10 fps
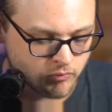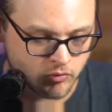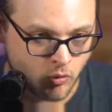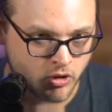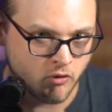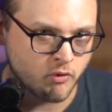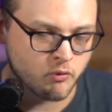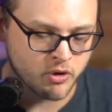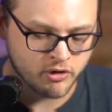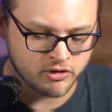going over
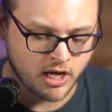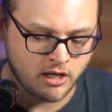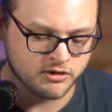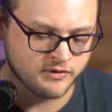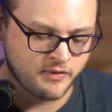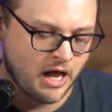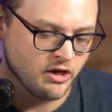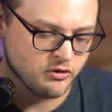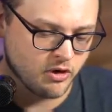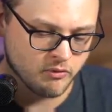$300 of
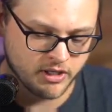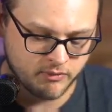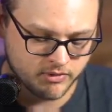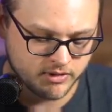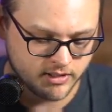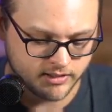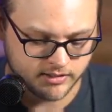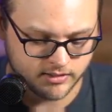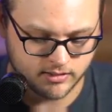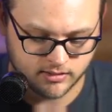value already with
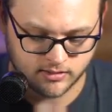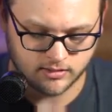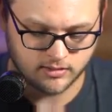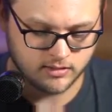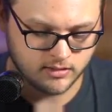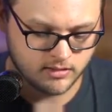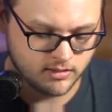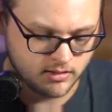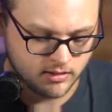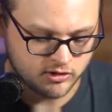this.
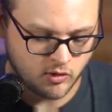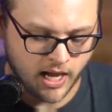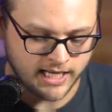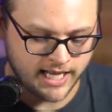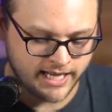So I can't